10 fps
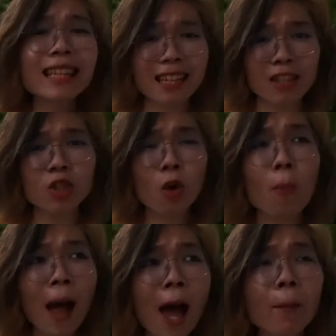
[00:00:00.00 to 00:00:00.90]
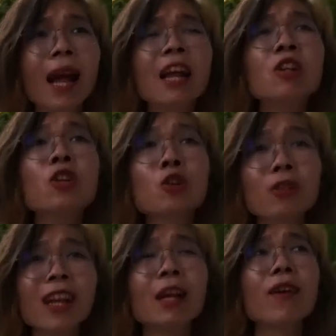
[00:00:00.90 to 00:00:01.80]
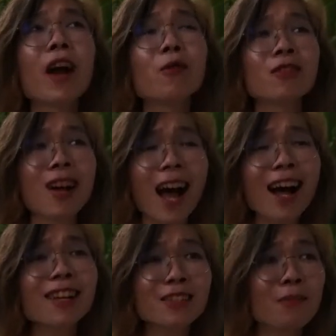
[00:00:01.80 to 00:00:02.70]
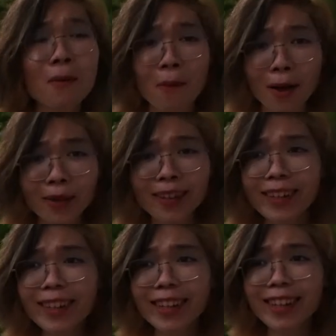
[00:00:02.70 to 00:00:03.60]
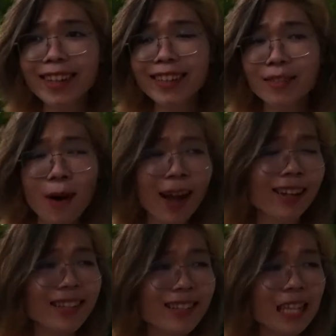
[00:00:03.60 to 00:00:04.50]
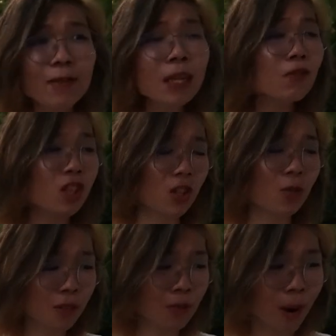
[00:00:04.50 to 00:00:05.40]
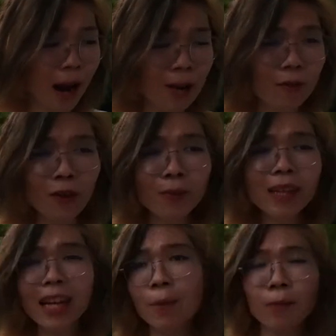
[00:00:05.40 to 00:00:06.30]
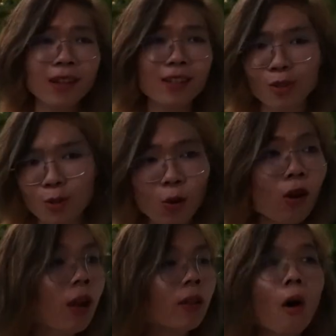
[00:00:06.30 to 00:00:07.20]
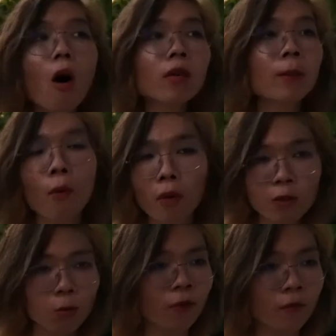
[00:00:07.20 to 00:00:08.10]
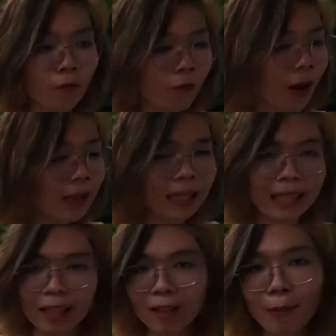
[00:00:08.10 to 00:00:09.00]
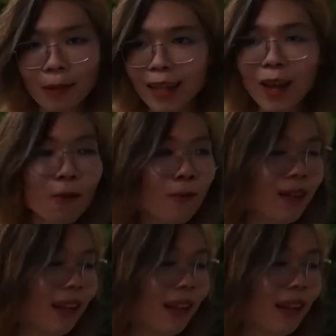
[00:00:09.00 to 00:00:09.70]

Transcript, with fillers: these so bad. But I knew that if I were to ask my mother to buy these, even if she were to buy it for me and I bring it to school, all the boys would fucking kill me. They would be